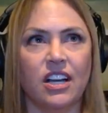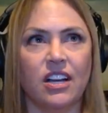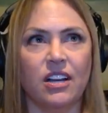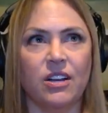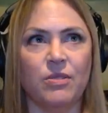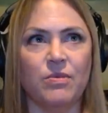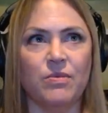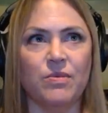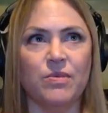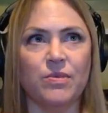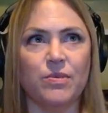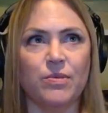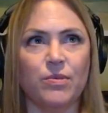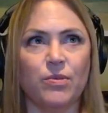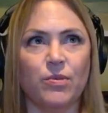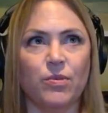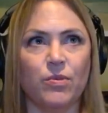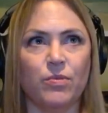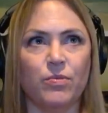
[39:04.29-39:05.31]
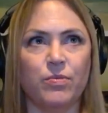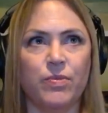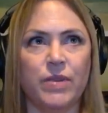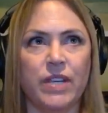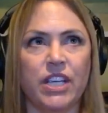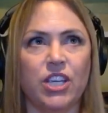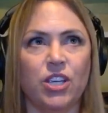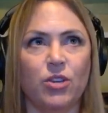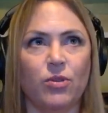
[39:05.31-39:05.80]
Um,
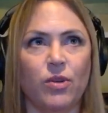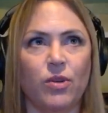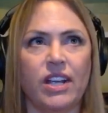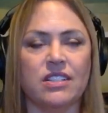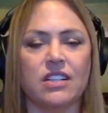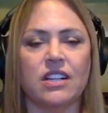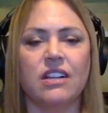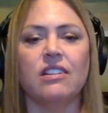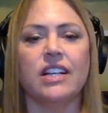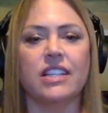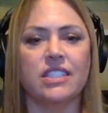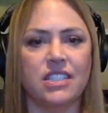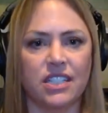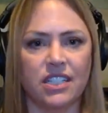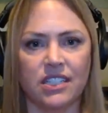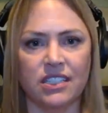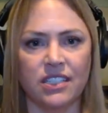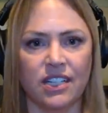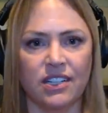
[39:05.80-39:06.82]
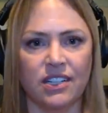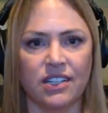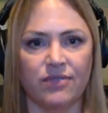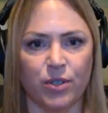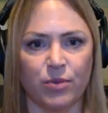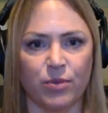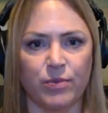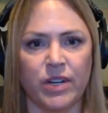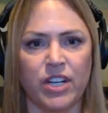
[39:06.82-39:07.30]
PQA is collecting
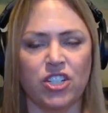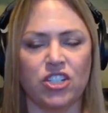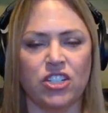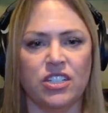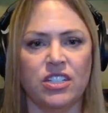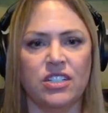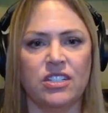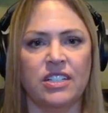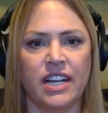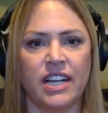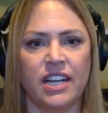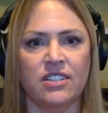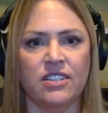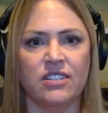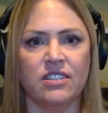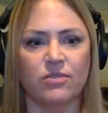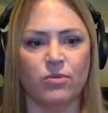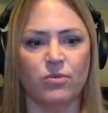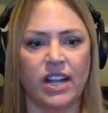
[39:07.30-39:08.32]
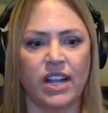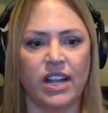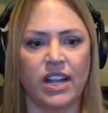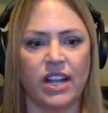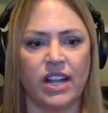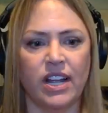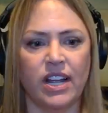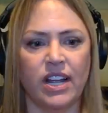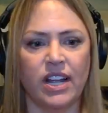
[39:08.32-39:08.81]
information, and we
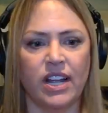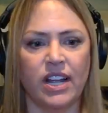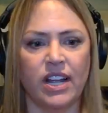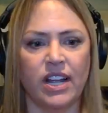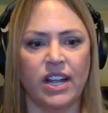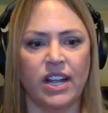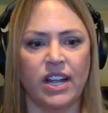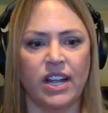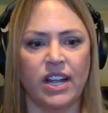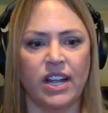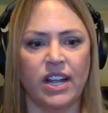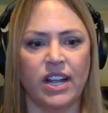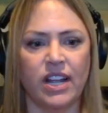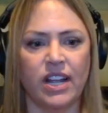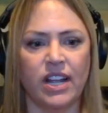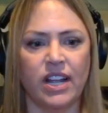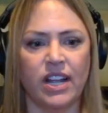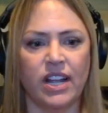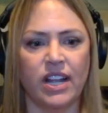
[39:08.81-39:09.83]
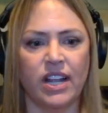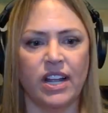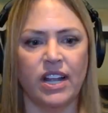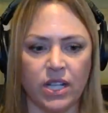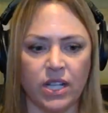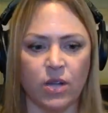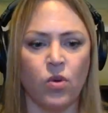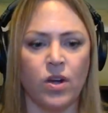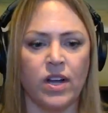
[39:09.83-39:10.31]
have initiatives for
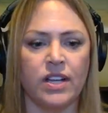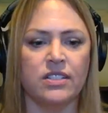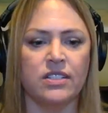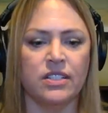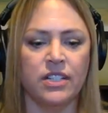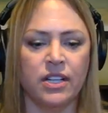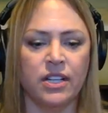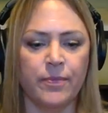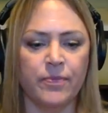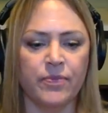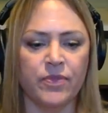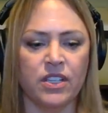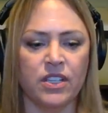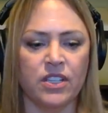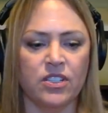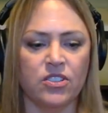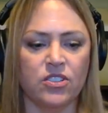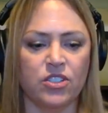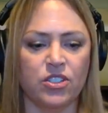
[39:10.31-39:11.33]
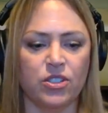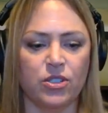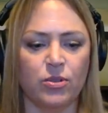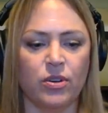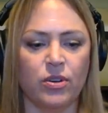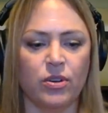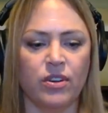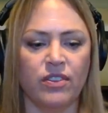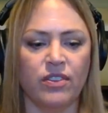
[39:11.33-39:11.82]
2021
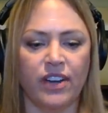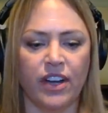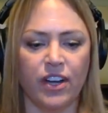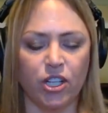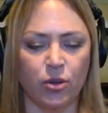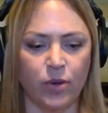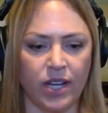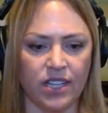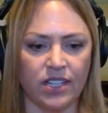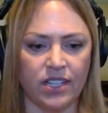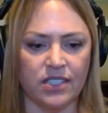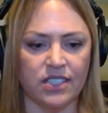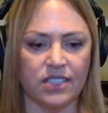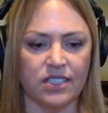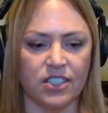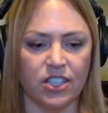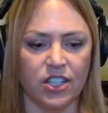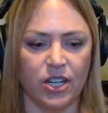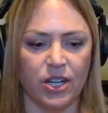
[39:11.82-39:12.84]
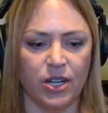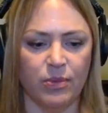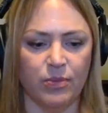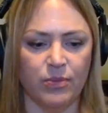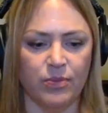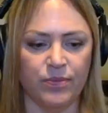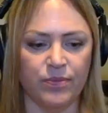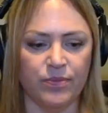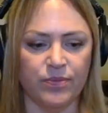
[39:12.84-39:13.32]
to evaluate
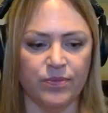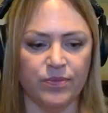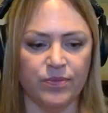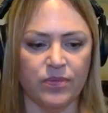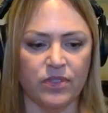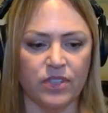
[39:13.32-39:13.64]
um,